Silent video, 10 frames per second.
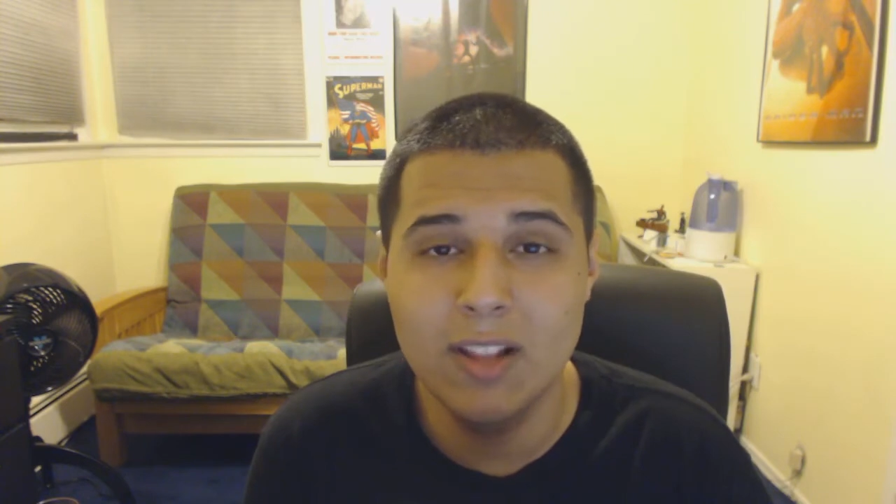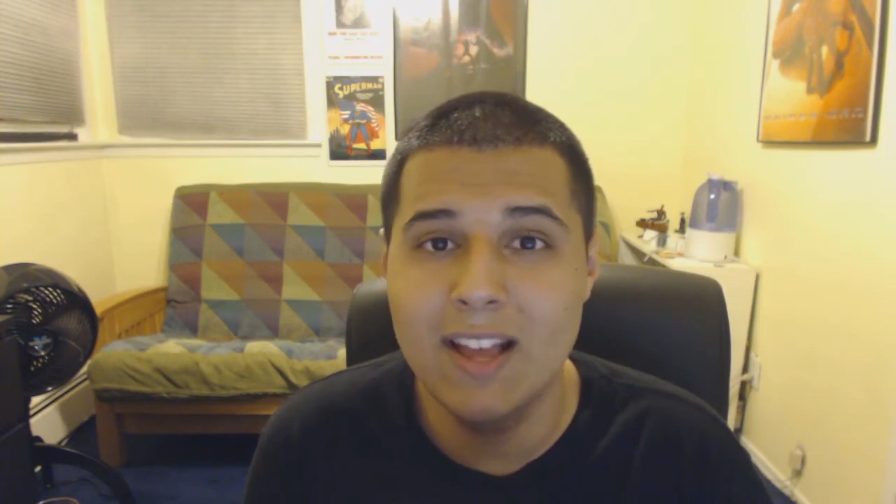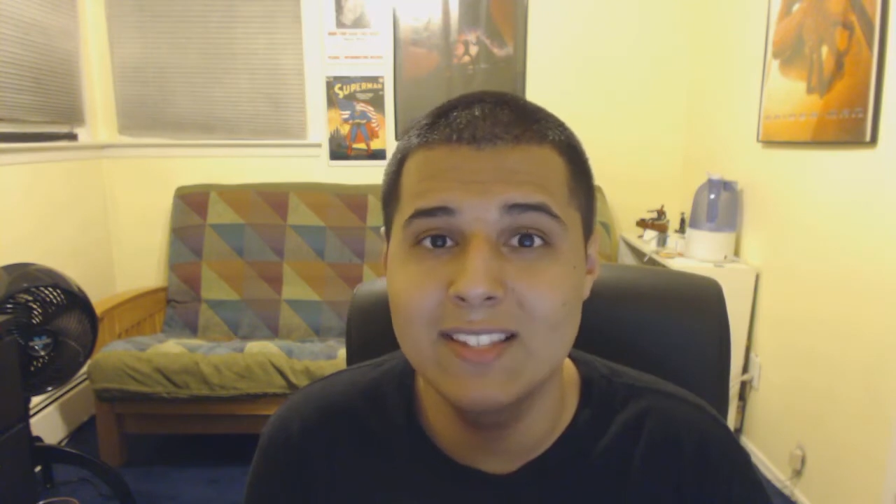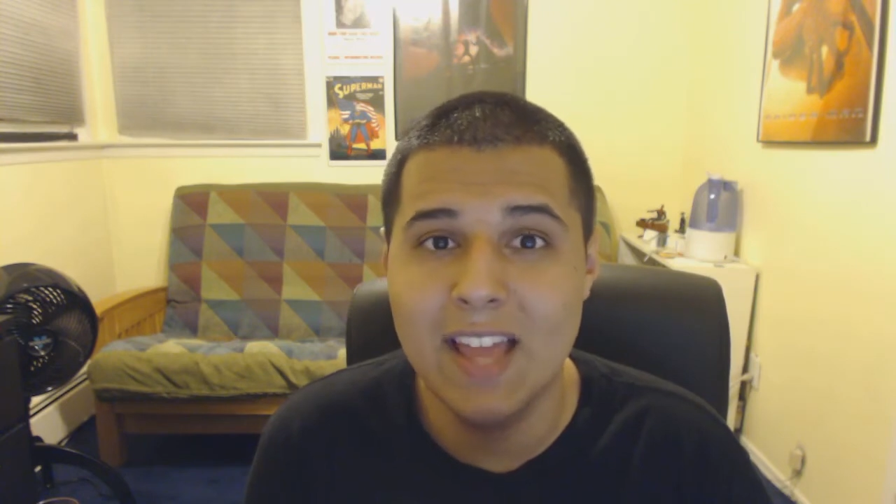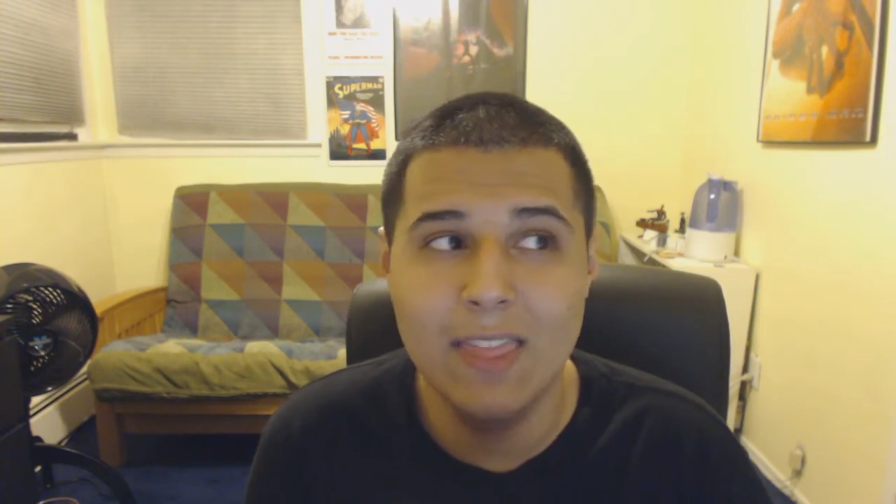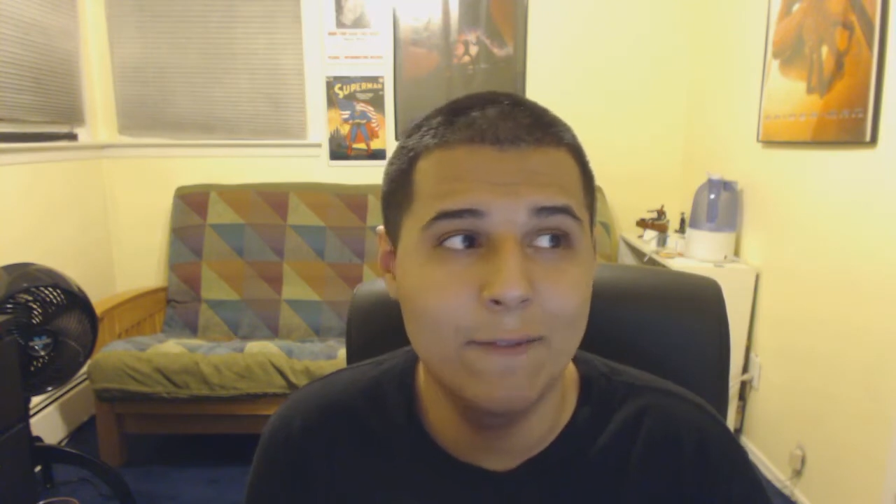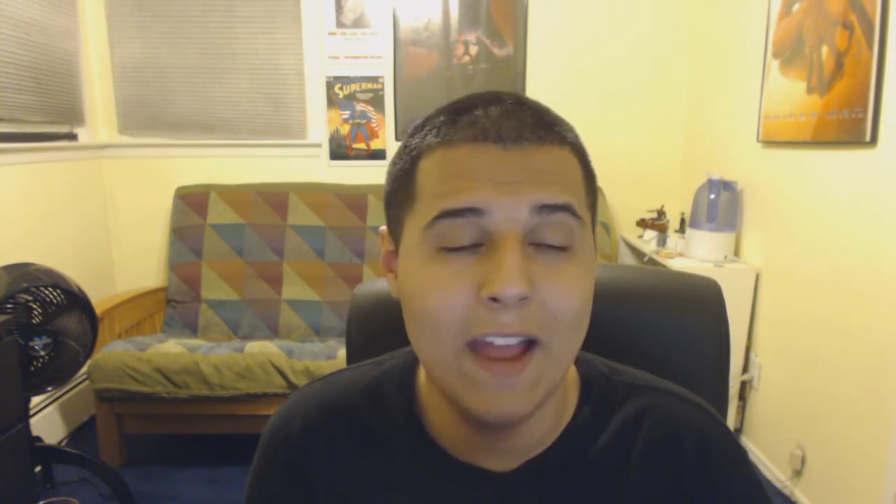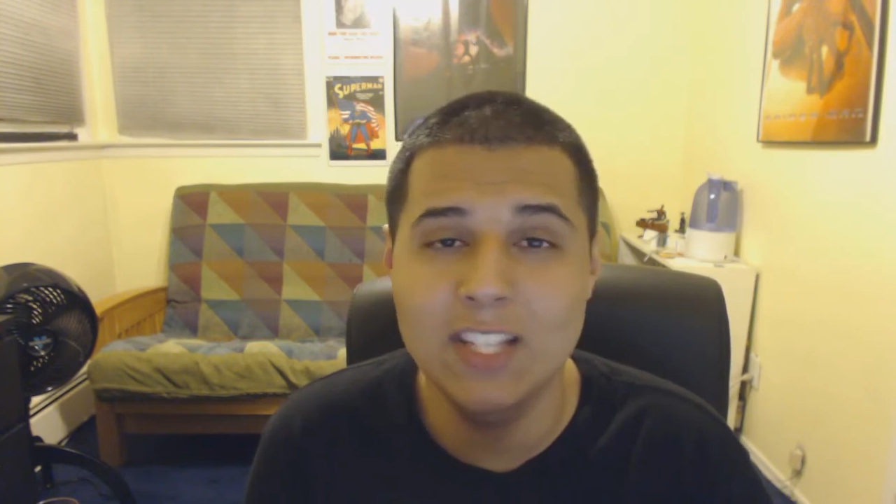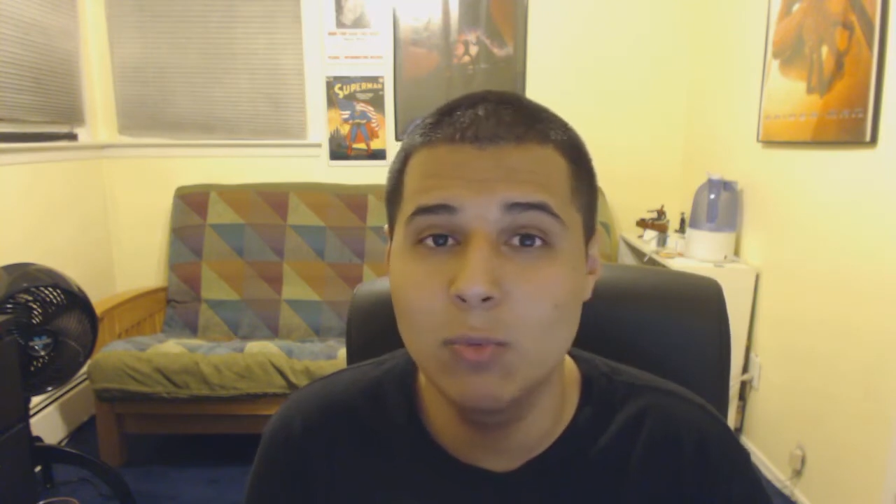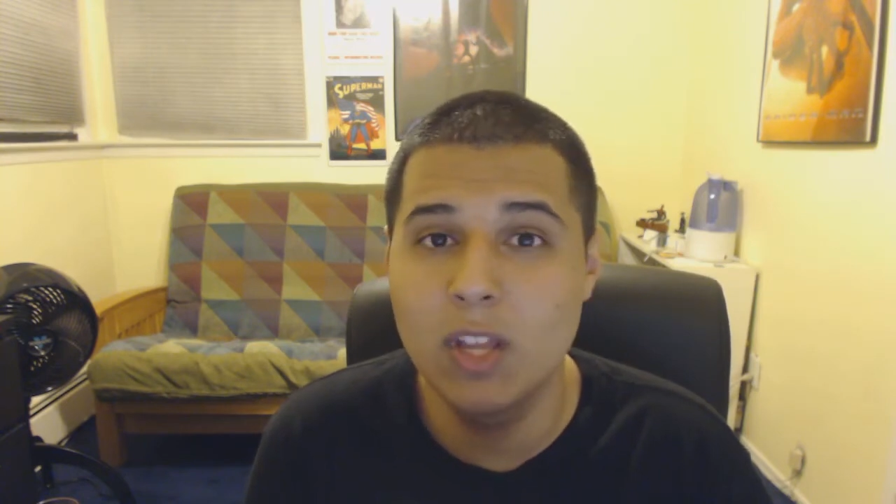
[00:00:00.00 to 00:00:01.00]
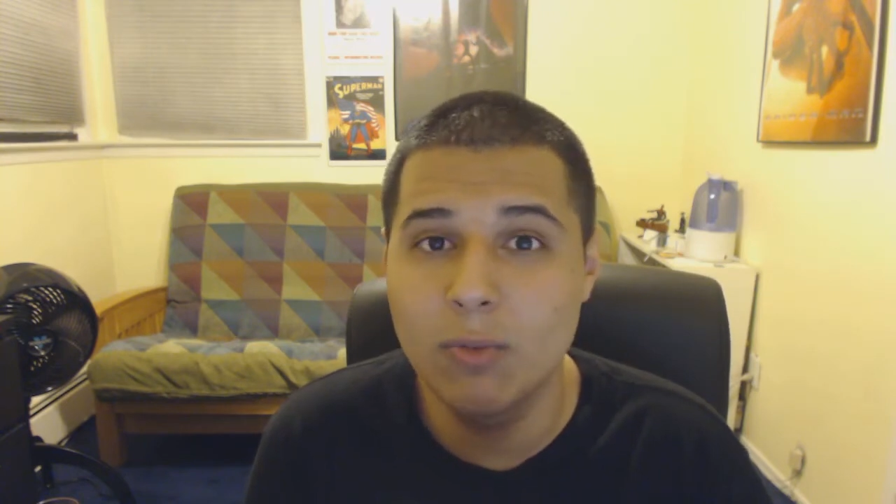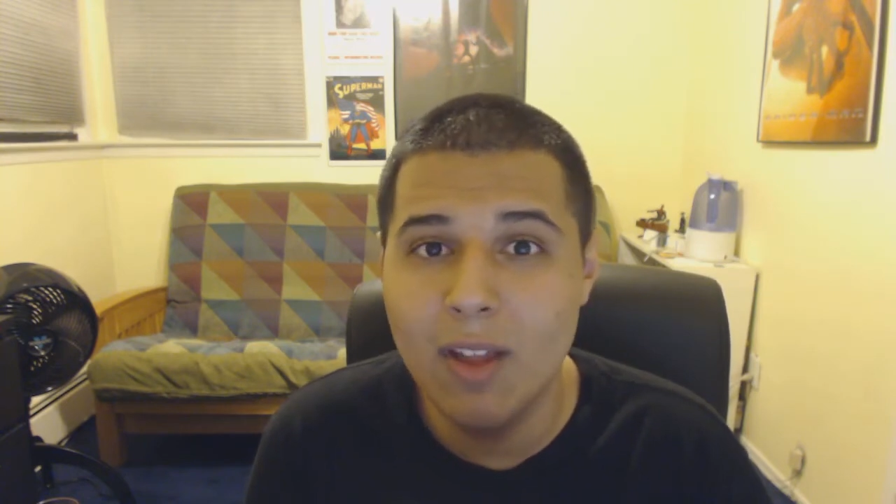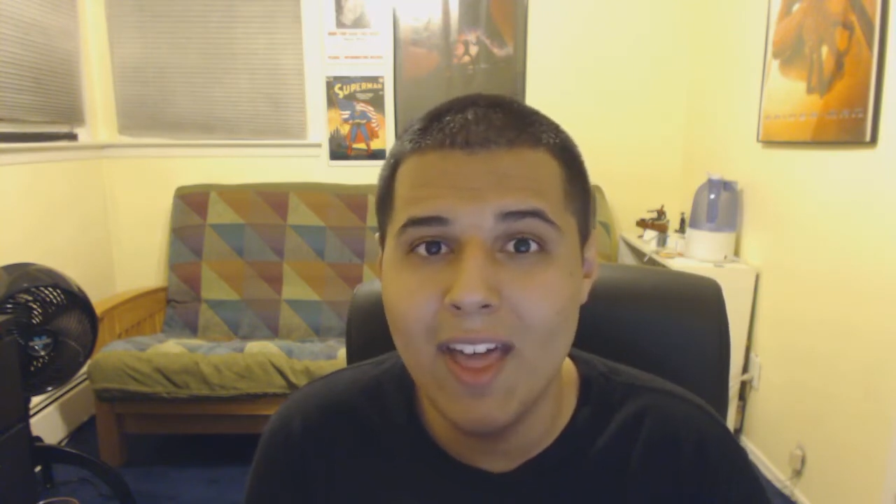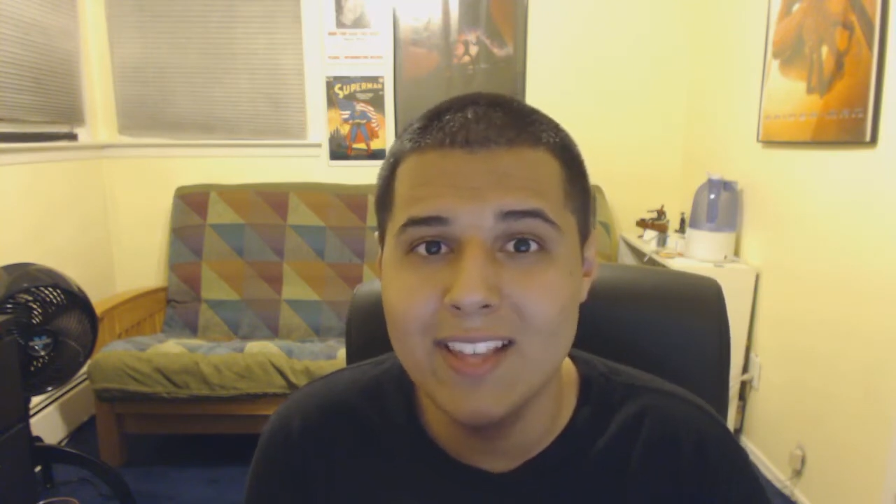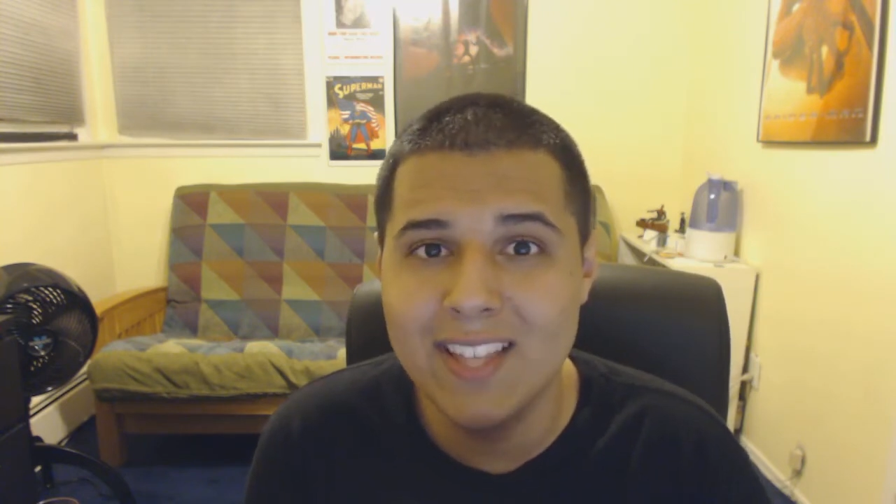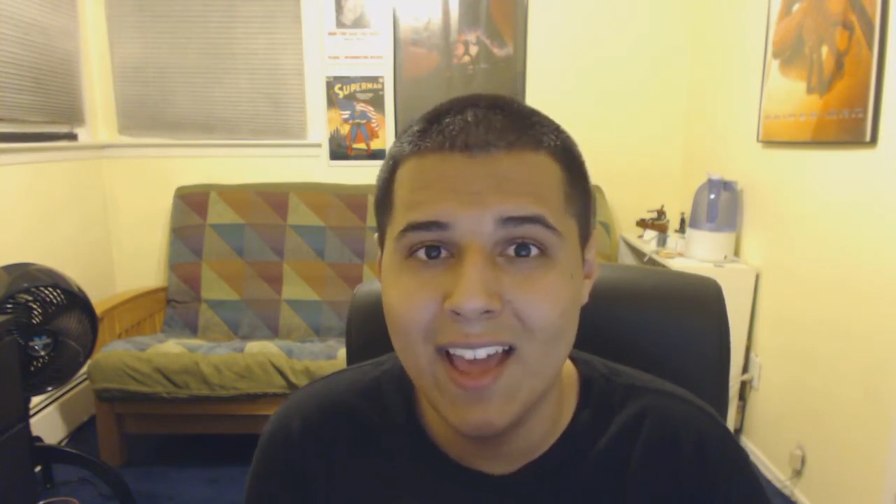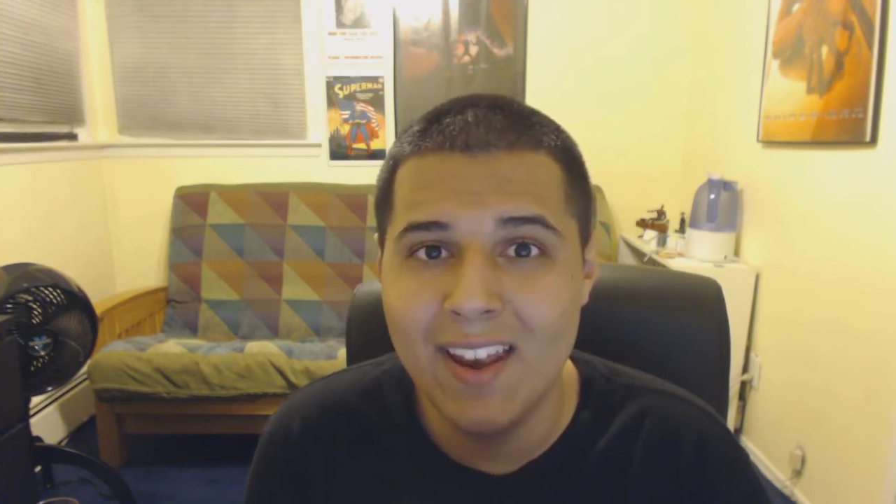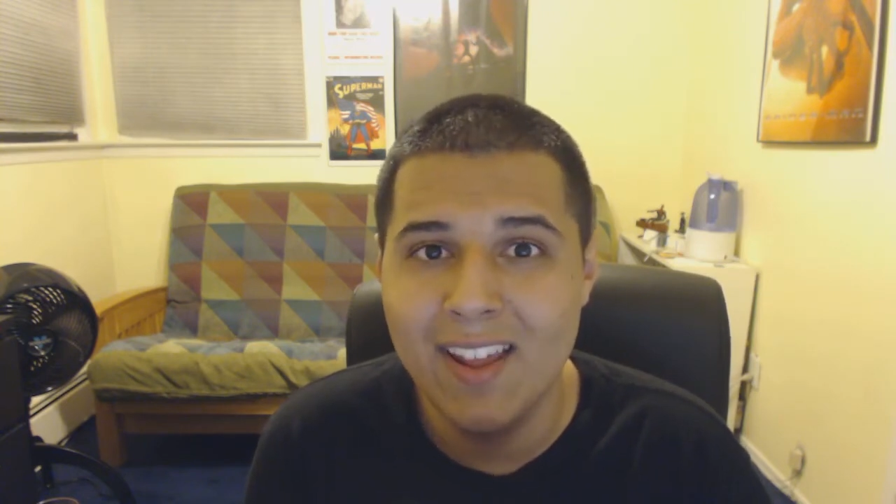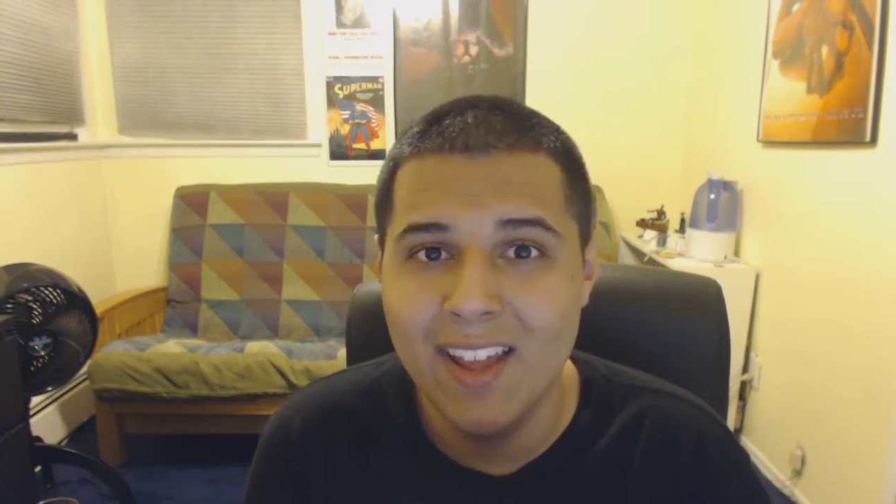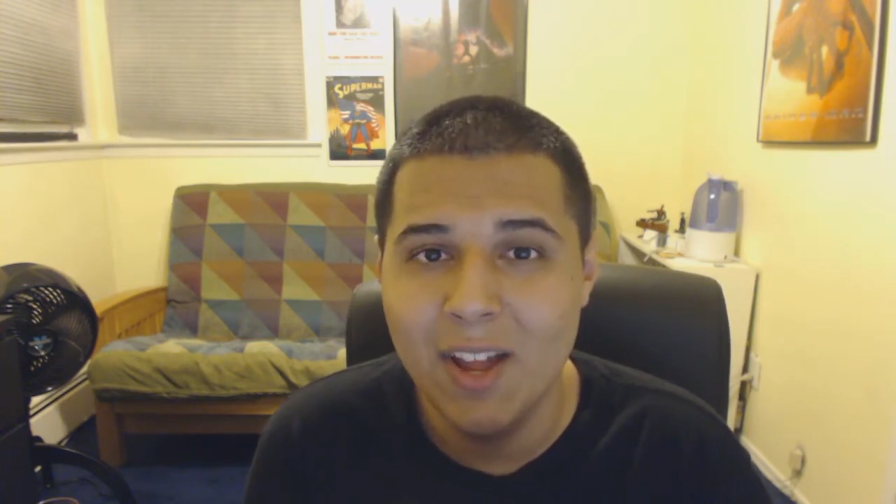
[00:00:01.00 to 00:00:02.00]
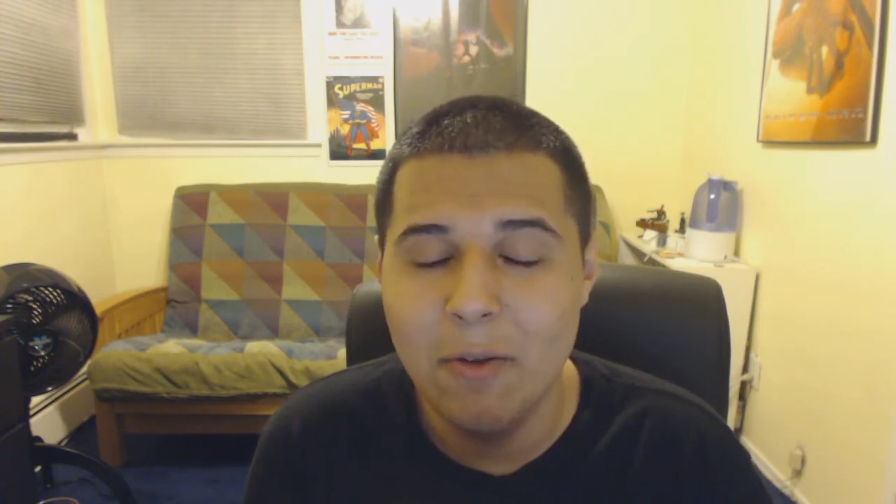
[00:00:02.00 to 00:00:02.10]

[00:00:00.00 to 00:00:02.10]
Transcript: realize that. And the faster we can realize that,